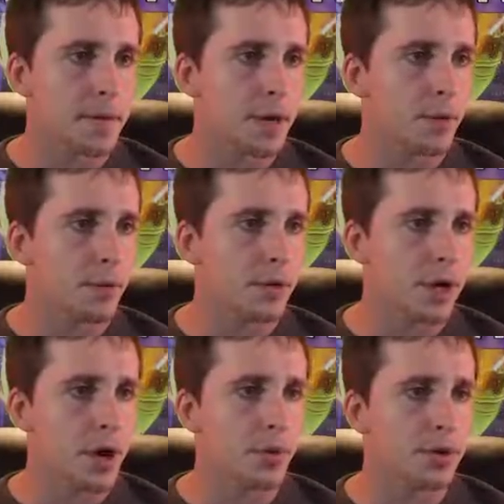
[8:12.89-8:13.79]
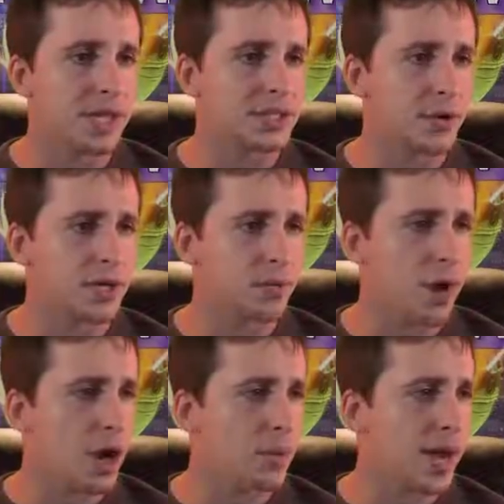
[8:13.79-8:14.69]
No, no, that's going the
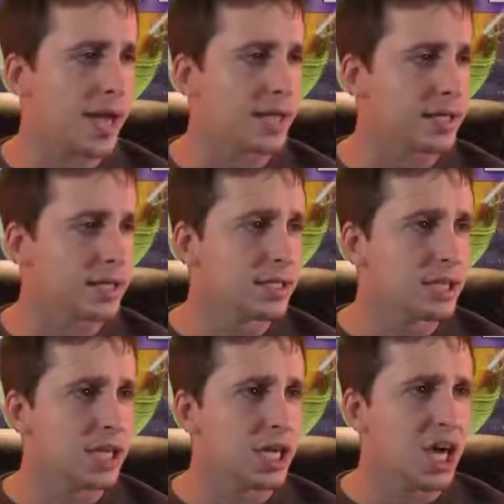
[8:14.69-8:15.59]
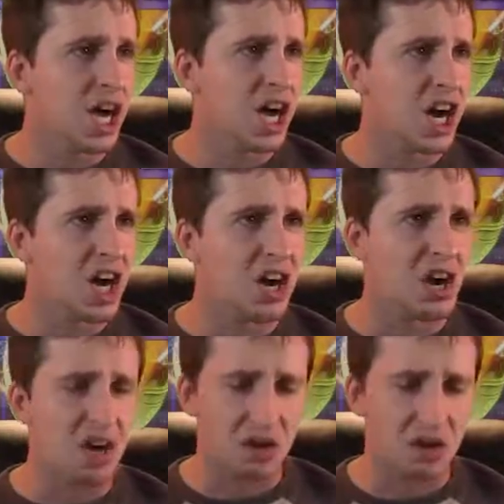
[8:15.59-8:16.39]
wrong way. Ah.